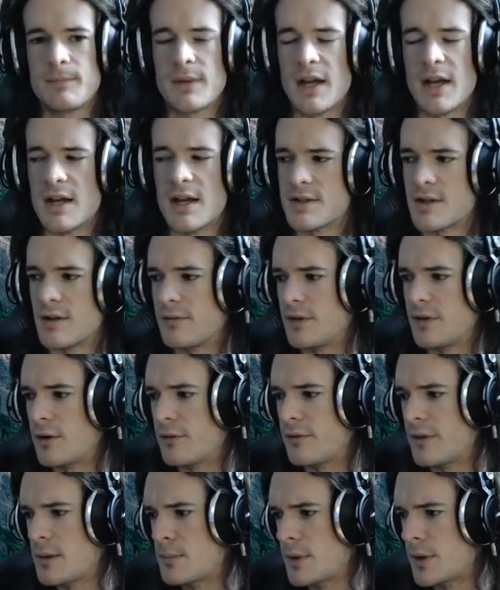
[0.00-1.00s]
As of
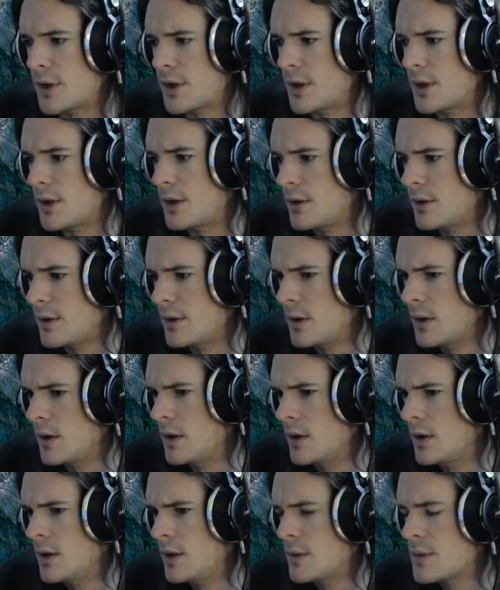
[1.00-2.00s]
November...
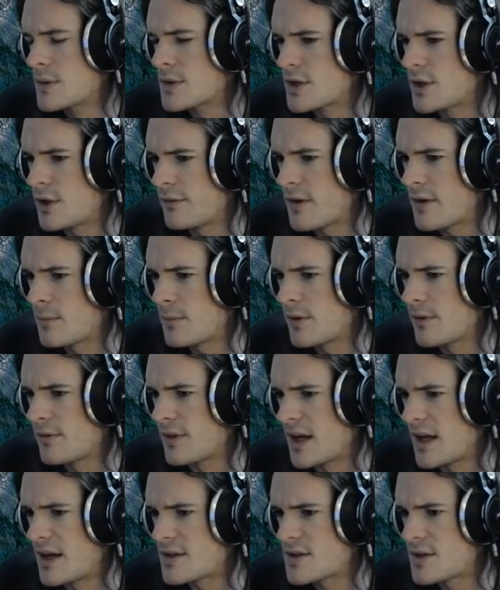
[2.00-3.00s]
Was it November of
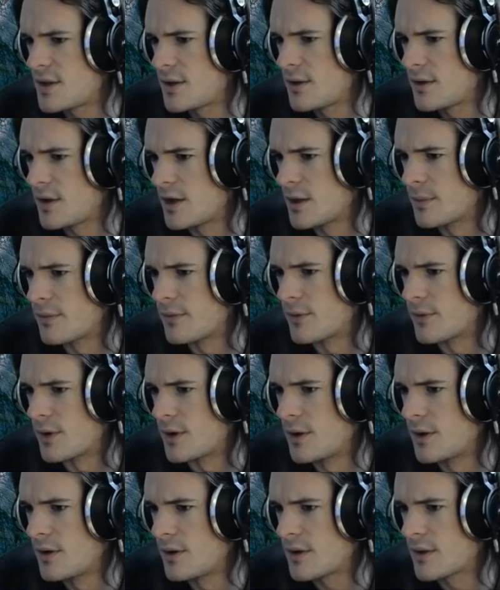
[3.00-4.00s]
last year or the year
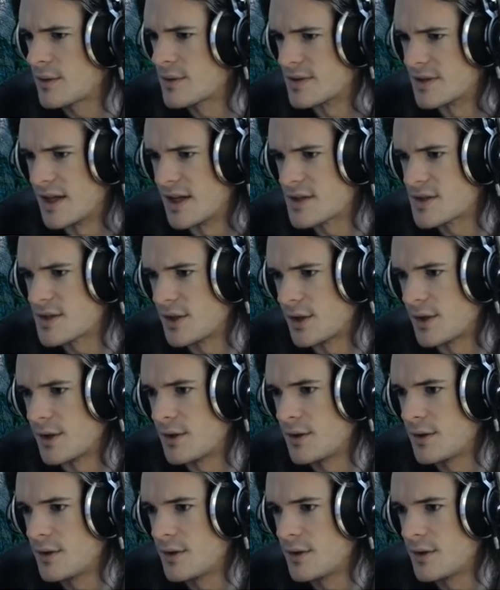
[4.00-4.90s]
before? I think it was last year.